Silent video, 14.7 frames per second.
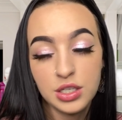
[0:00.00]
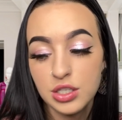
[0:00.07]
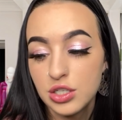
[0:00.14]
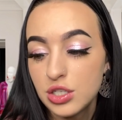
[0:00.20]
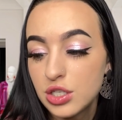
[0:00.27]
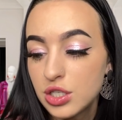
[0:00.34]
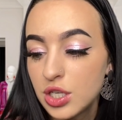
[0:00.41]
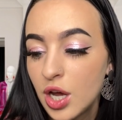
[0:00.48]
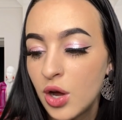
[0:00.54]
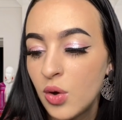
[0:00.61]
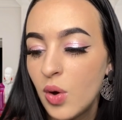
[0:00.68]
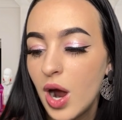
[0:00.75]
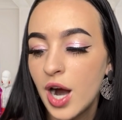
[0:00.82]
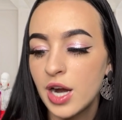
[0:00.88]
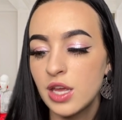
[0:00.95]
So,
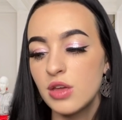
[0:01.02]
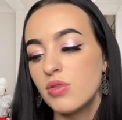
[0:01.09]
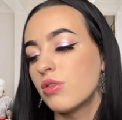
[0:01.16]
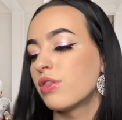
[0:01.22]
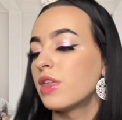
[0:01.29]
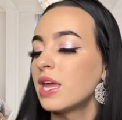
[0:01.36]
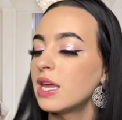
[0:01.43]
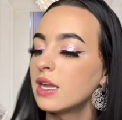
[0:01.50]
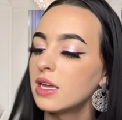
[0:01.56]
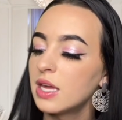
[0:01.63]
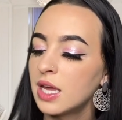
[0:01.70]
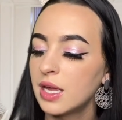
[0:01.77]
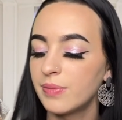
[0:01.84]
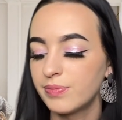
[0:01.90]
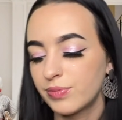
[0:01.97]
are you
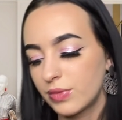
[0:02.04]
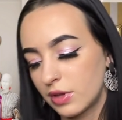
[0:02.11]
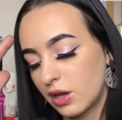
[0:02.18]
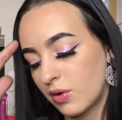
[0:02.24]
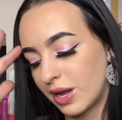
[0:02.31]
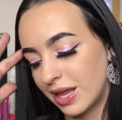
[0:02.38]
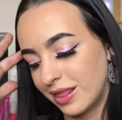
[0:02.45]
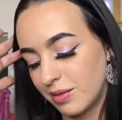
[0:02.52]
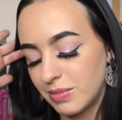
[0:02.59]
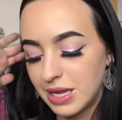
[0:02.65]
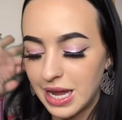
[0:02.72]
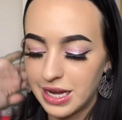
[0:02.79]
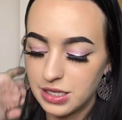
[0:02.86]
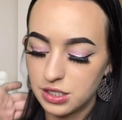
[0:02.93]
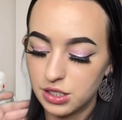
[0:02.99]
thinking, okay, let me
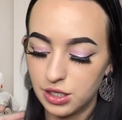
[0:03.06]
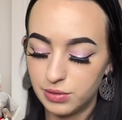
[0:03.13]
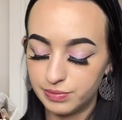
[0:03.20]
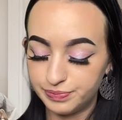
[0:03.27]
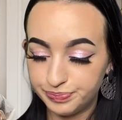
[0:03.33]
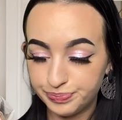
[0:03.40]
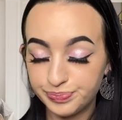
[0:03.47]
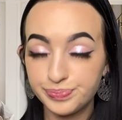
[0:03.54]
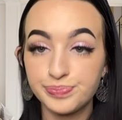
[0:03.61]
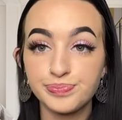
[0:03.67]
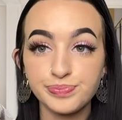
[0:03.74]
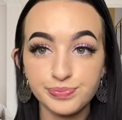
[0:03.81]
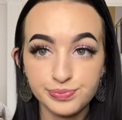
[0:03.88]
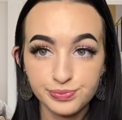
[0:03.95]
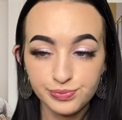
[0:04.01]
ask you,
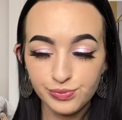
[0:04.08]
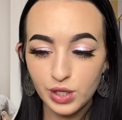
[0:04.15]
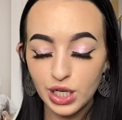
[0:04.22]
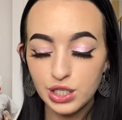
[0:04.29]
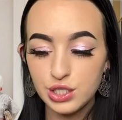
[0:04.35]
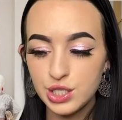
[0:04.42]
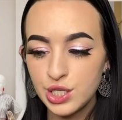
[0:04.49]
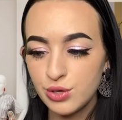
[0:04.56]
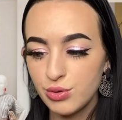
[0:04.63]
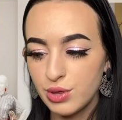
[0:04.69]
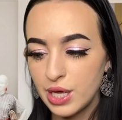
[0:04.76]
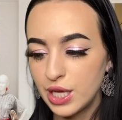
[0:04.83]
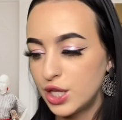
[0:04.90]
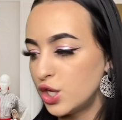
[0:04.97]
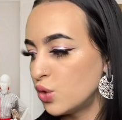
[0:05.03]
do you
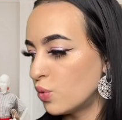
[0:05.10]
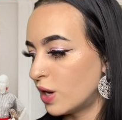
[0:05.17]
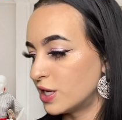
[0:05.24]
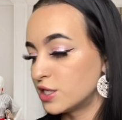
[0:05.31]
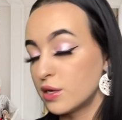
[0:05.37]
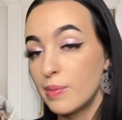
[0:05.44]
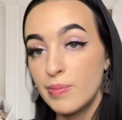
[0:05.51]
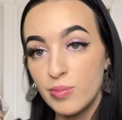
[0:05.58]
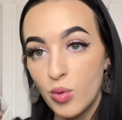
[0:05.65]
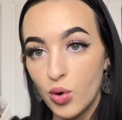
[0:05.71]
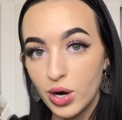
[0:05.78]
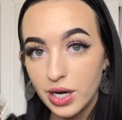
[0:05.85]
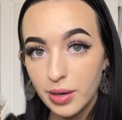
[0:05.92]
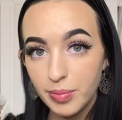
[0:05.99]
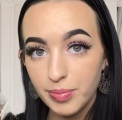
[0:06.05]
think you want
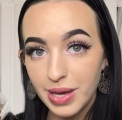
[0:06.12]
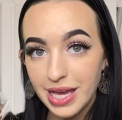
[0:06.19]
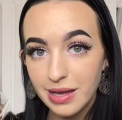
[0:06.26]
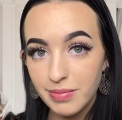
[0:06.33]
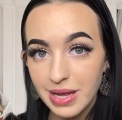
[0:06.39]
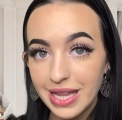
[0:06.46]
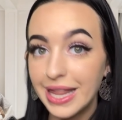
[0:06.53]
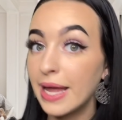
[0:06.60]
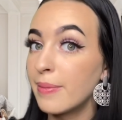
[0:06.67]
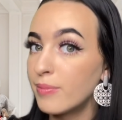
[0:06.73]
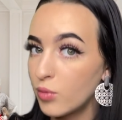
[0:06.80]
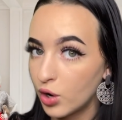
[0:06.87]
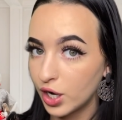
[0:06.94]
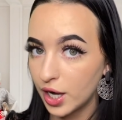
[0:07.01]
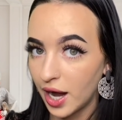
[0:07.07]
more pigment, like
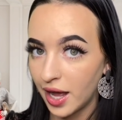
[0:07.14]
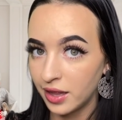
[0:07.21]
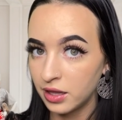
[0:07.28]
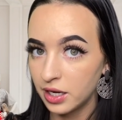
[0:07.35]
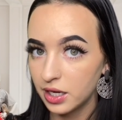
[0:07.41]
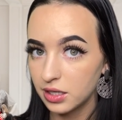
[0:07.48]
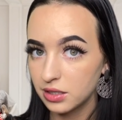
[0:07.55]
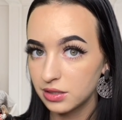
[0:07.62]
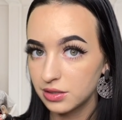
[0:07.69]
more color?